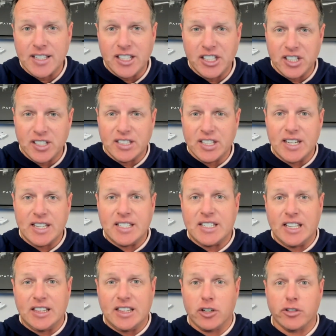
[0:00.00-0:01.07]
and just let it
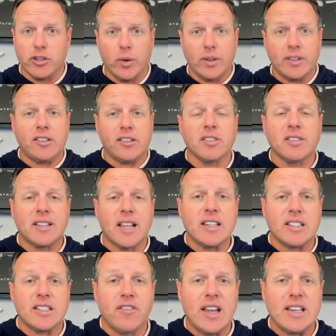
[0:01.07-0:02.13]
sit there so it still
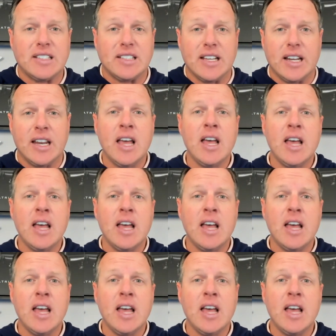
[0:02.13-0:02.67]
stays invested.